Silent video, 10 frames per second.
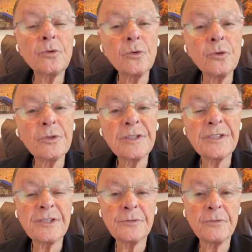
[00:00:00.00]
with
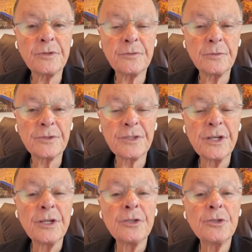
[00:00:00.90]
all of their
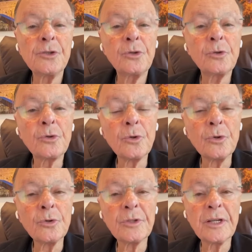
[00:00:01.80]
strength,
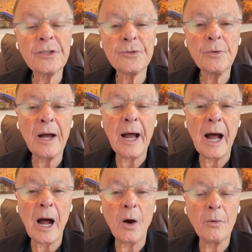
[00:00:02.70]
with all
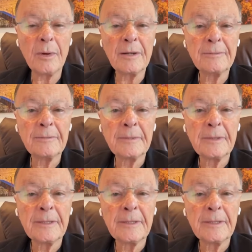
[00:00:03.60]
of their soul.